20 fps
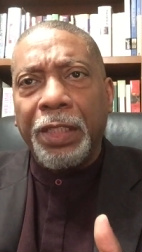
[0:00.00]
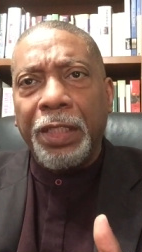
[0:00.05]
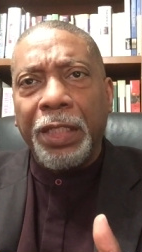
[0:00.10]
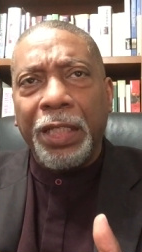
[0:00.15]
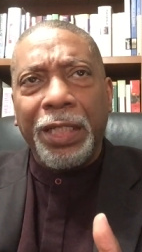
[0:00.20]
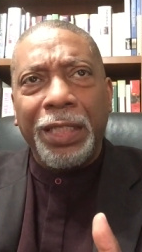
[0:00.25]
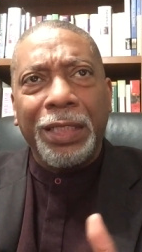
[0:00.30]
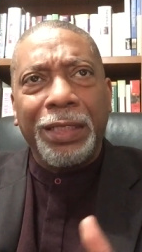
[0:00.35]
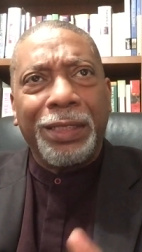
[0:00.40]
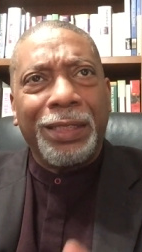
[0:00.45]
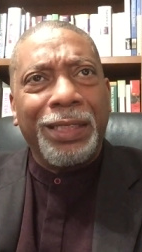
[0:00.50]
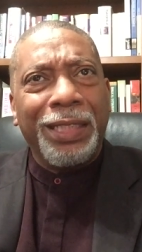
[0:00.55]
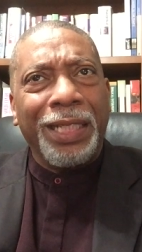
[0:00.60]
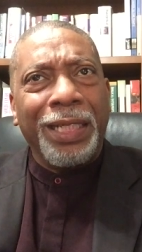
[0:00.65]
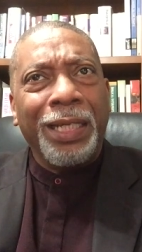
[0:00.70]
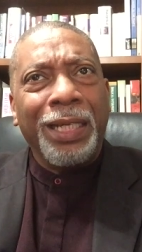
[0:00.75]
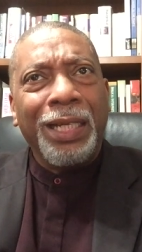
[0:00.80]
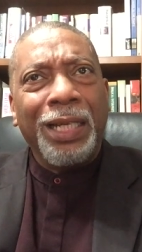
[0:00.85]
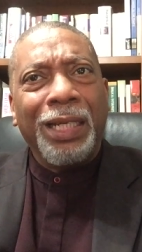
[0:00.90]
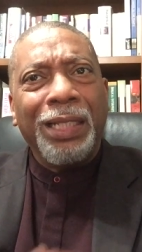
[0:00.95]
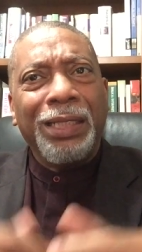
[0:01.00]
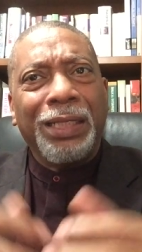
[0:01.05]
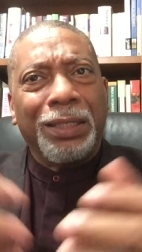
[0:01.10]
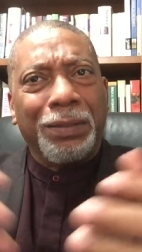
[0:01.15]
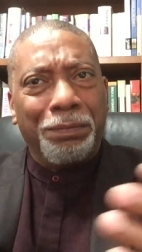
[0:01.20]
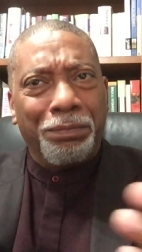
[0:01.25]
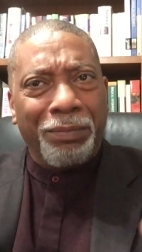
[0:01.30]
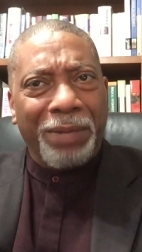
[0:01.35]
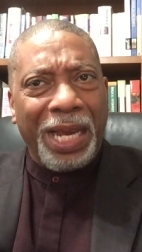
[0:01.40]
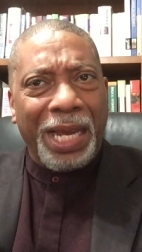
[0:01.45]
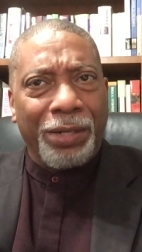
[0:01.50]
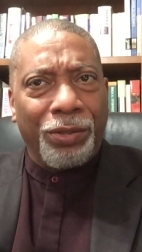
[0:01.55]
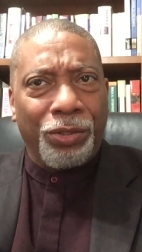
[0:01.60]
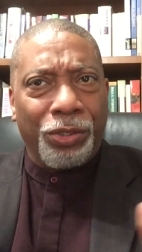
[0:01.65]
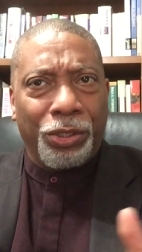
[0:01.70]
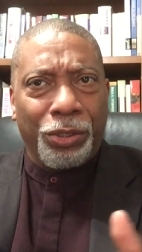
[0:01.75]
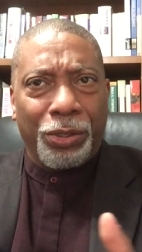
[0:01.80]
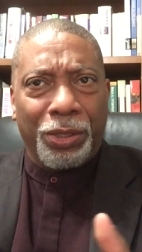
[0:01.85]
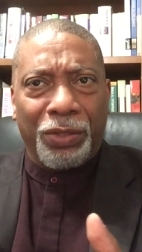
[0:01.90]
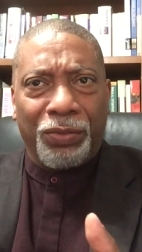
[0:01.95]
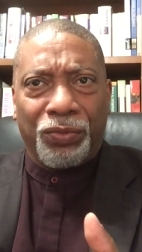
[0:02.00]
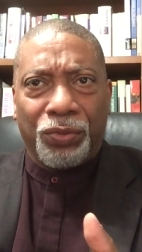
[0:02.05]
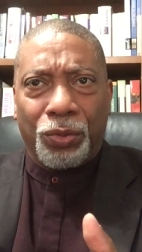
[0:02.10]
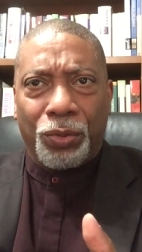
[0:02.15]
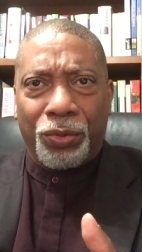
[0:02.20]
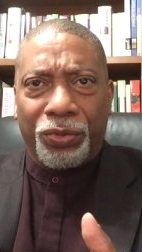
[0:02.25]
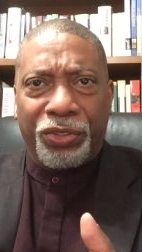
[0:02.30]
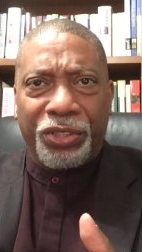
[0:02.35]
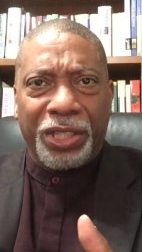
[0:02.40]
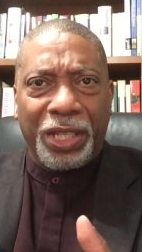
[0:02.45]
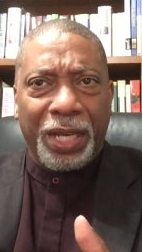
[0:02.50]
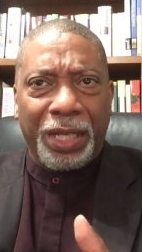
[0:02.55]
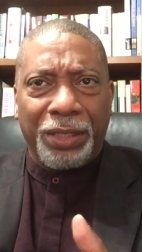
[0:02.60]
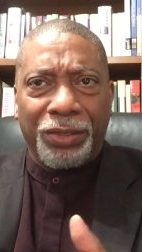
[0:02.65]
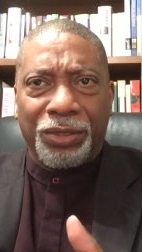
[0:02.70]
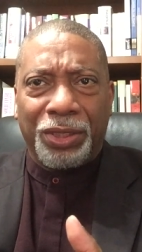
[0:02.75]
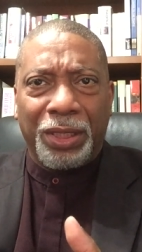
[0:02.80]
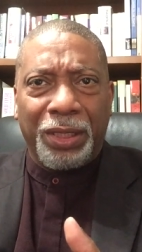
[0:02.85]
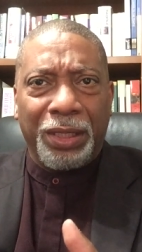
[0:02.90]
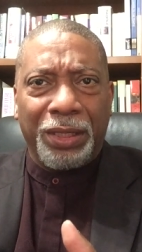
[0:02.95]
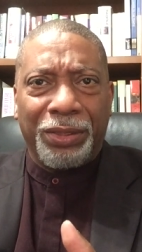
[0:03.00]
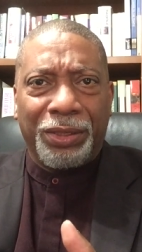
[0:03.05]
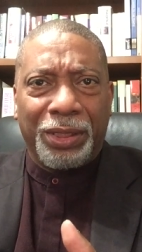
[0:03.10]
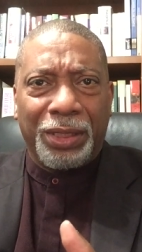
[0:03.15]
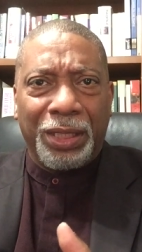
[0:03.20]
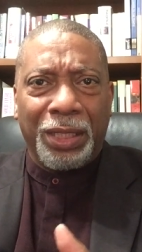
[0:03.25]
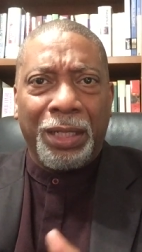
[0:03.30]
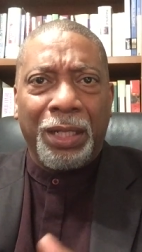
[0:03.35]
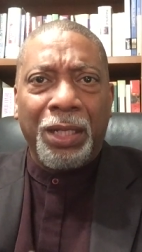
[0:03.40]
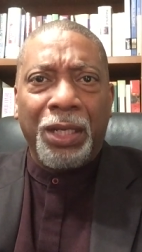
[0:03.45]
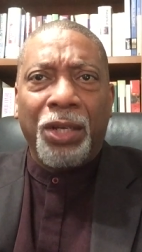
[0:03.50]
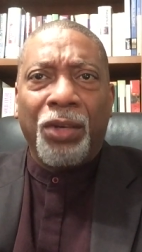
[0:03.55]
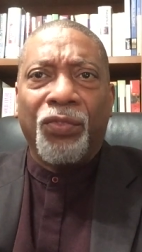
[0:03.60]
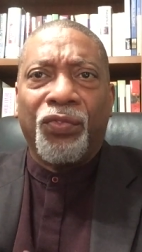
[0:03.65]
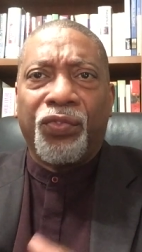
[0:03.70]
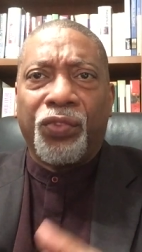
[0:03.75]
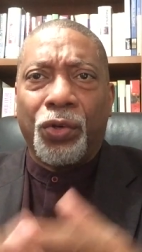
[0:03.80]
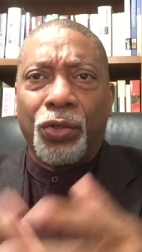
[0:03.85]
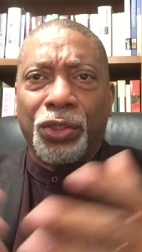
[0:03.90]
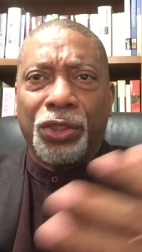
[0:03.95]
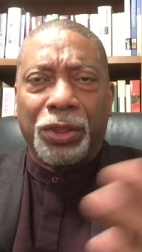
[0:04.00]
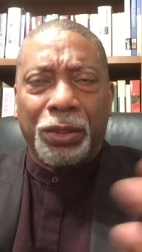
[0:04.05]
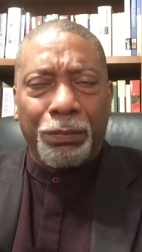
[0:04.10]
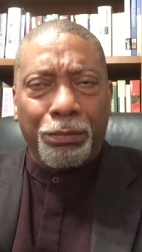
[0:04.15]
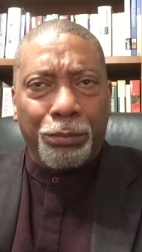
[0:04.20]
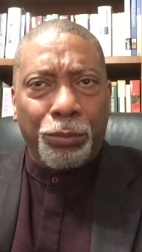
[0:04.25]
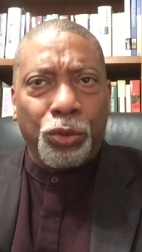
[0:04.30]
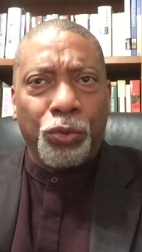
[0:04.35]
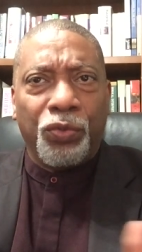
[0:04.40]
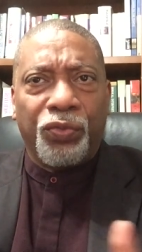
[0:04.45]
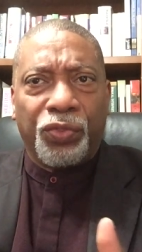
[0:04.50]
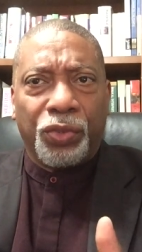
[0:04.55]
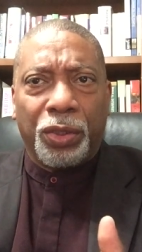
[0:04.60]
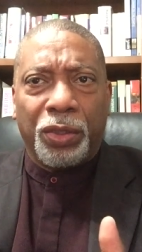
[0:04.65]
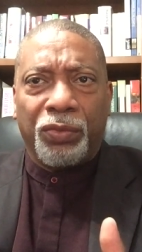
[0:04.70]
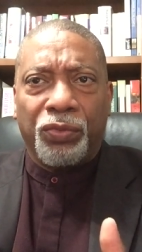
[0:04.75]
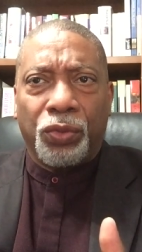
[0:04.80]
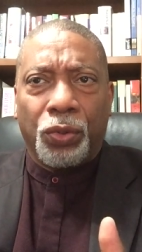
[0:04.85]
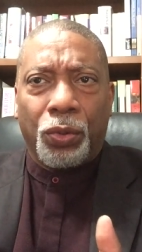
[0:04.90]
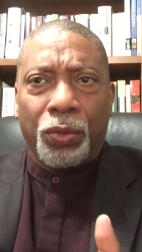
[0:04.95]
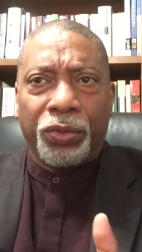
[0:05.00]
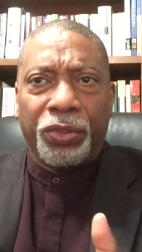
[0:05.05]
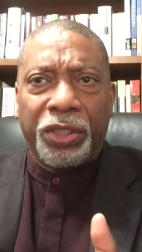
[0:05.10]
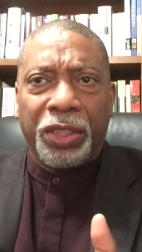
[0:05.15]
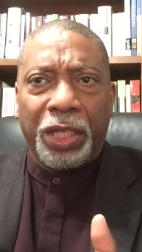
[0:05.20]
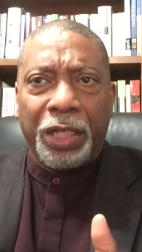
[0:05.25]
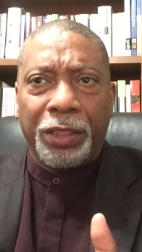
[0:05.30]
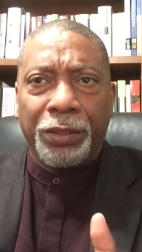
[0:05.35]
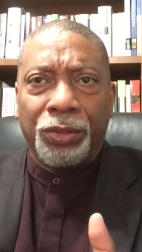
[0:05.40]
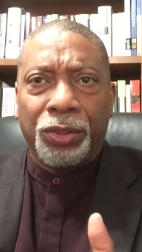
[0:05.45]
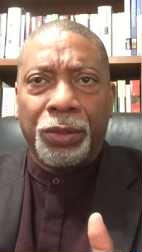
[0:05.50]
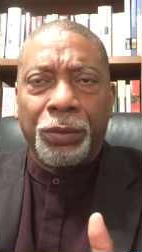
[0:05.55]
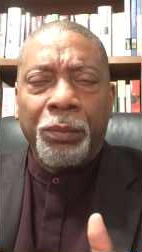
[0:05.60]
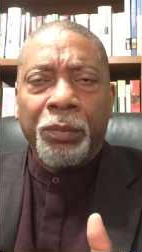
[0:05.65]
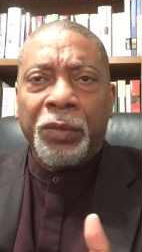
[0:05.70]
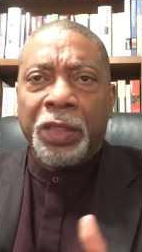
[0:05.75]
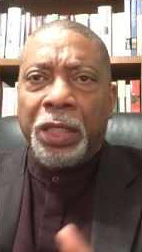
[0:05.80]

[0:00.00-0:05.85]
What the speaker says: He is the commander of all things. He is the first mover of all things.